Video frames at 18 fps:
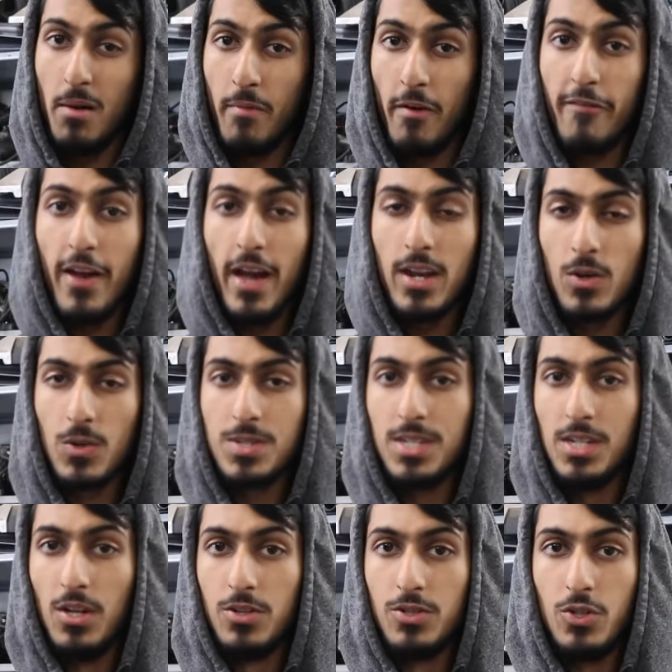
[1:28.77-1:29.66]
The Vano
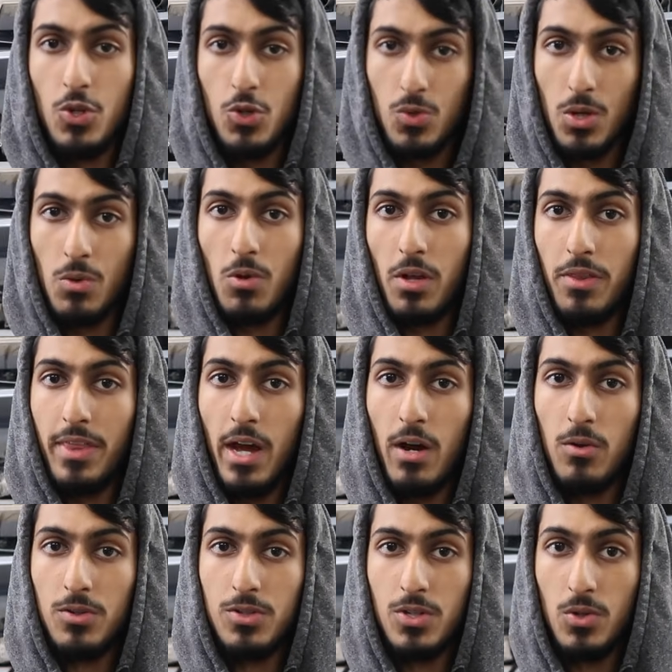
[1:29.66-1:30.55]
seal, usually what
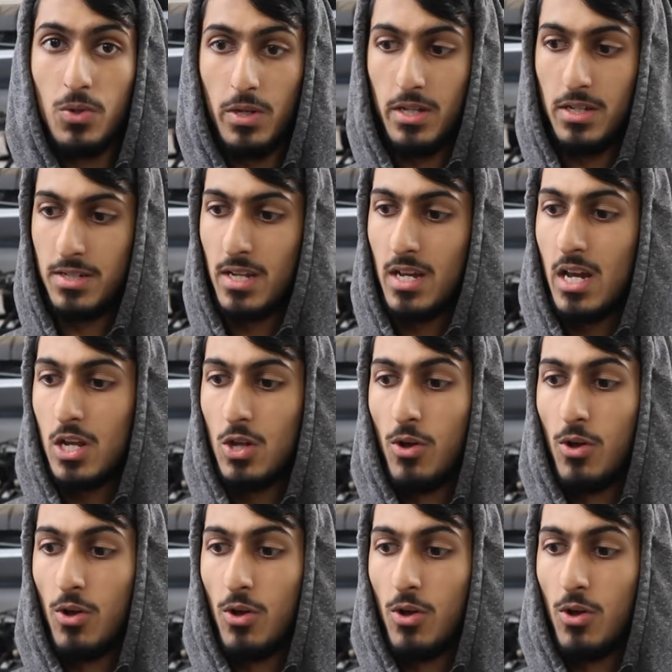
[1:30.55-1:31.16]
that will do is